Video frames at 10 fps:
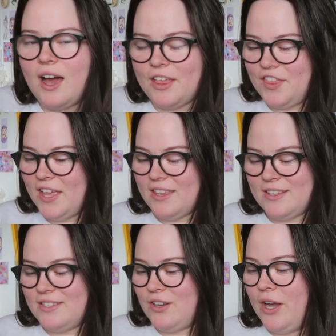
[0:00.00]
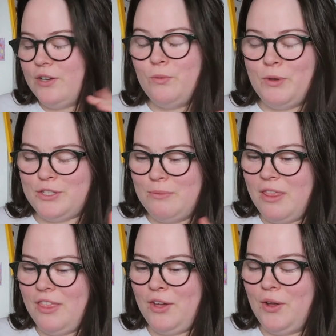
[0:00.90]
I think this started almost a
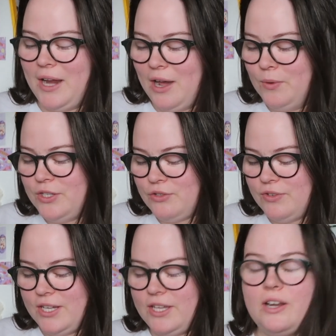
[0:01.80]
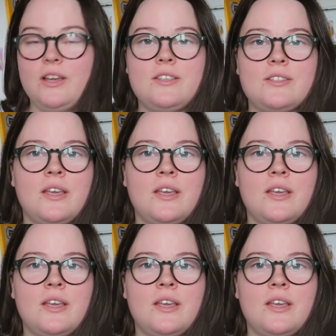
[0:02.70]
month ago now, which is ridiculous,